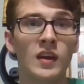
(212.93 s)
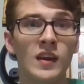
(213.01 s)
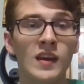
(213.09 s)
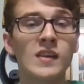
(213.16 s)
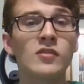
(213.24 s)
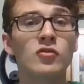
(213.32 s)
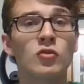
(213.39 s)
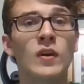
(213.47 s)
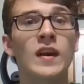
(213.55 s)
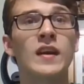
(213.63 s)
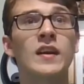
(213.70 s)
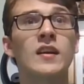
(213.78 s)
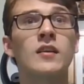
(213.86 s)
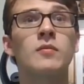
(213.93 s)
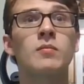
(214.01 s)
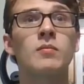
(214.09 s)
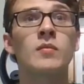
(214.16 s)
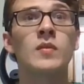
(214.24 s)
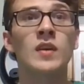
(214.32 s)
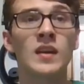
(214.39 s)
he
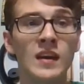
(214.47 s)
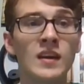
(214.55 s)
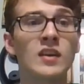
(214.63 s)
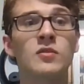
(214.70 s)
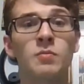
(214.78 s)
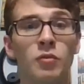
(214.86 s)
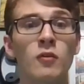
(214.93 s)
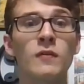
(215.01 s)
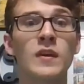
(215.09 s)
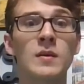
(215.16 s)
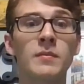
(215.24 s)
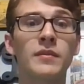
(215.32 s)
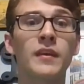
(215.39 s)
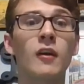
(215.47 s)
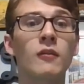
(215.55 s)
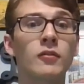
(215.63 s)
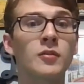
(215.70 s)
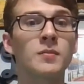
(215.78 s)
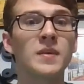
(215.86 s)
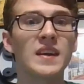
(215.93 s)
has proven himself
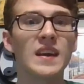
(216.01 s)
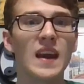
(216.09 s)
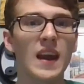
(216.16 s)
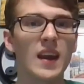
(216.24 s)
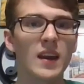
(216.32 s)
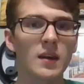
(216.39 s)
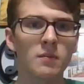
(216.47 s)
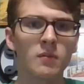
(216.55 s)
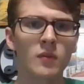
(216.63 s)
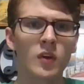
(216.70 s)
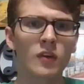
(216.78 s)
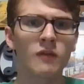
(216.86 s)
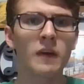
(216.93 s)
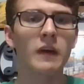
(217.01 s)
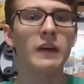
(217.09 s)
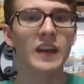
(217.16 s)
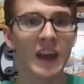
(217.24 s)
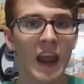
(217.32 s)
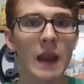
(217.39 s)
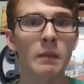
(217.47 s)
to be a very
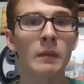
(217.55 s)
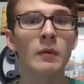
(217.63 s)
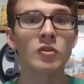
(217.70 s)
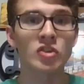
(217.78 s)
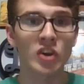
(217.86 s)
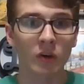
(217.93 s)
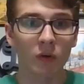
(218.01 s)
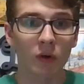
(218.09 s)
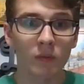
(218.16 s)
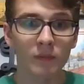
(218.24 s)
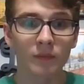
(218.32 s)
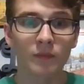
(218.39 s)
capable general.